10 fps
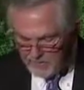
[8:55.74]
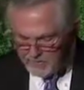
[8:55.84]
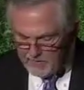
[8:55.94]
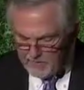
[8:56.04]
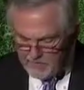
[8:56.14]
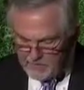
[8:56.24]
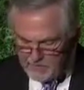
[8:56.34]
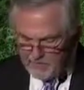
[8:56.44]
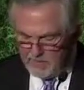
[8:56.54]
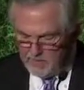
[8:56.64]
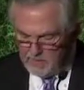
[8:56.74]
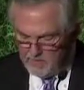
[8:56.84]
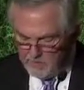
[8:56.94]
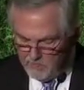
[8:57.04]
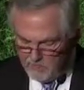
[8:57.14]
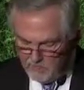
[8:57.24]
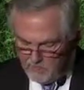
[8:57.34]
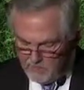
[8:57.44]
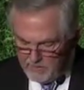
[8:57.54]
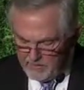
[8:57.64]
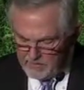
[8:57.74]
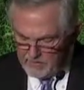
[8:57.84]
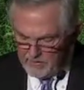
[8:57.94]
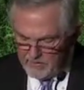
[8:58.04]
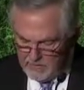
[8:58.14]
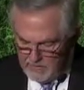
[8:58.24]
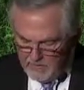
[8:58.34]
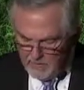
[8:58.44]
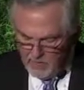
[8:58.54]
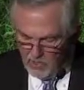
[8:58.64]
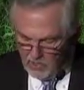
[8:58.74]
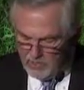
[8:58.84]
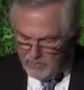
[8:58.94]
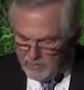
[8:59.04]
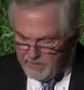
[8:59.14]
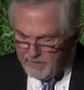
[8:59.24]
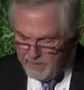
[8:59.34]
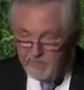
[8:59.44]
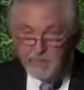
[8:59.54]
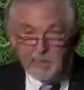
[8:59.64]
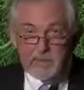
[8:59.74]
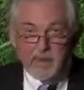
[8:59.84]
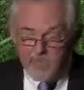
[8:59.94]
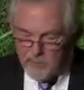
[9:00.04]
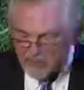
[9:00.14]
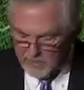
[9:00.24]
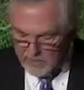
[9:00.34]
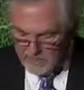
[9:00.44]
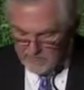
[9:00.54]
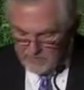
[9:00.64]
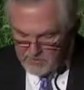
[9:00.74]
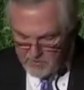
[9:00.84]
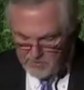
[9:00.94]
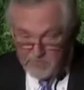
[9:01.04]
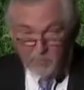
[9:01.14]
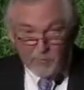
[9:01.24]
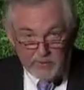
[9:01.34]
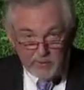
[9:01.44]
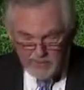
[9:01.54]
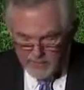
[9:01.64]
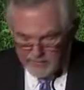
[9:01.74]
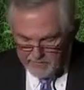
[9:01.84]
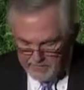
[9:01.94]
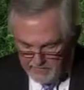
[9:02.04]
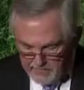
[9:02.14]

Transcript: techniques needed to be put in place, only then are payment incentives realigned.